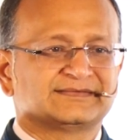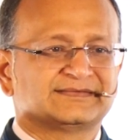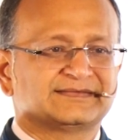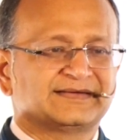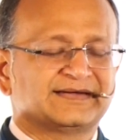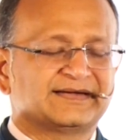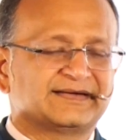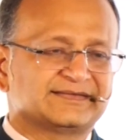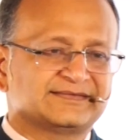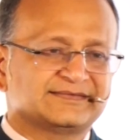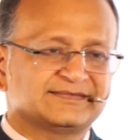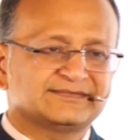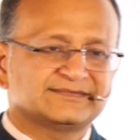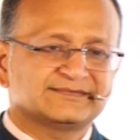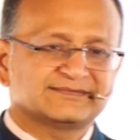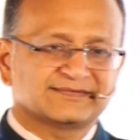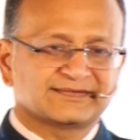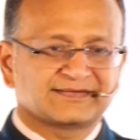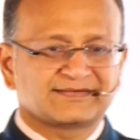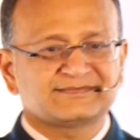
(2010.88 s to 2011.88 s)
And
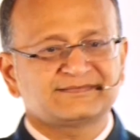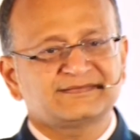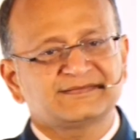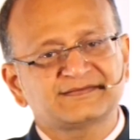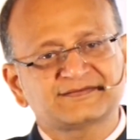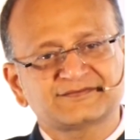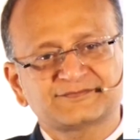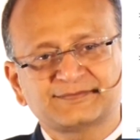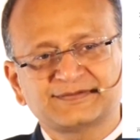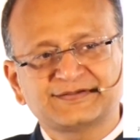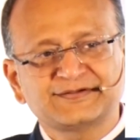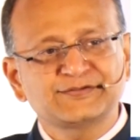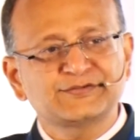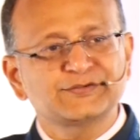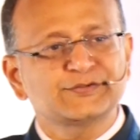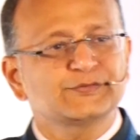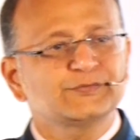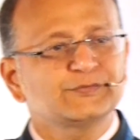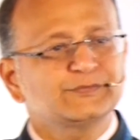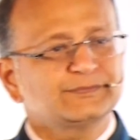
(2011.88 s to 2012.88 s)
as I explained to
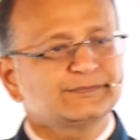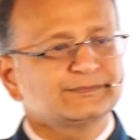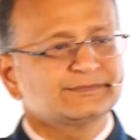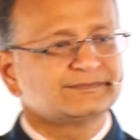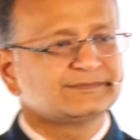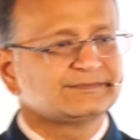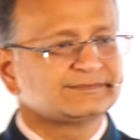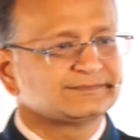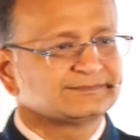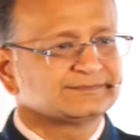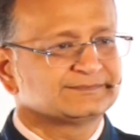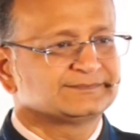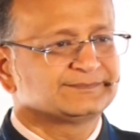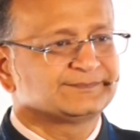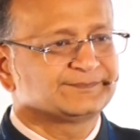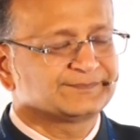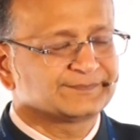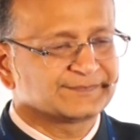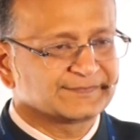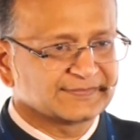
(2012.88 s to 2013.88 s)
you
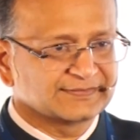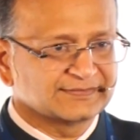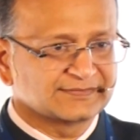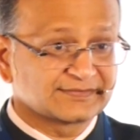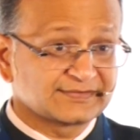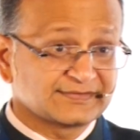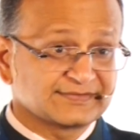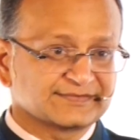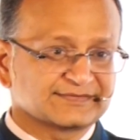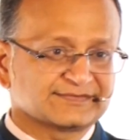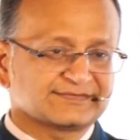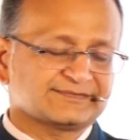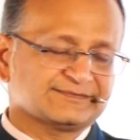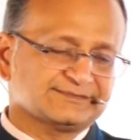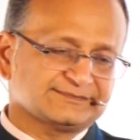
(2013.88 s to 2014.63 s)
earlier,